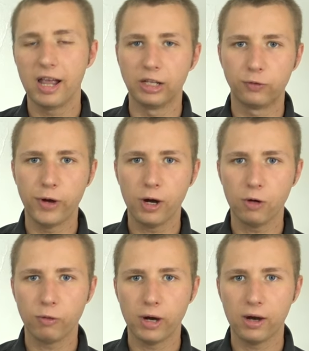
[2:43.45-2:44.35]
It's
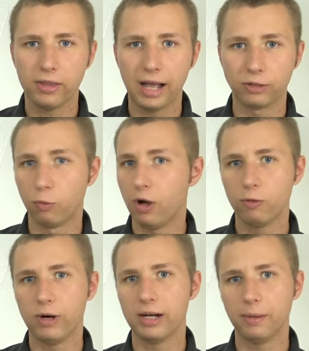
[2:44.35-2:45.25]
very rare that
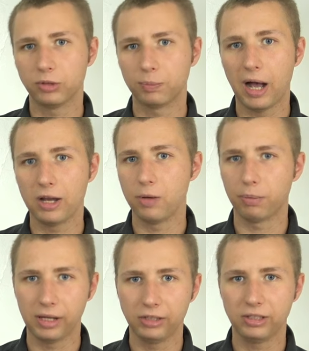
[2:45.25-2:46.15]
one random spot you
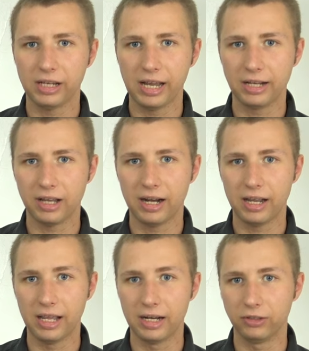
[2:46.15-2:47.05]
place the antenna
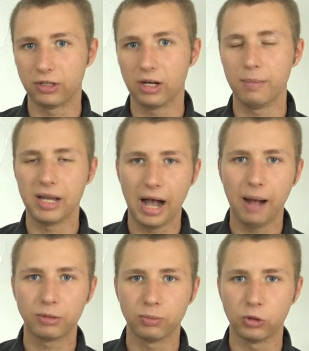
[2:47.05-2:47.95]
in is going to be the
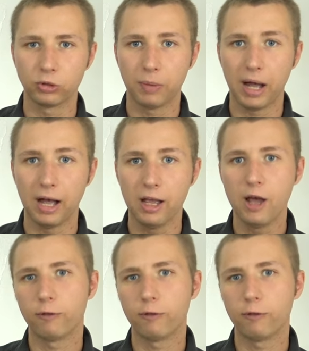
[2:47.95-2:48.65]
optimal spot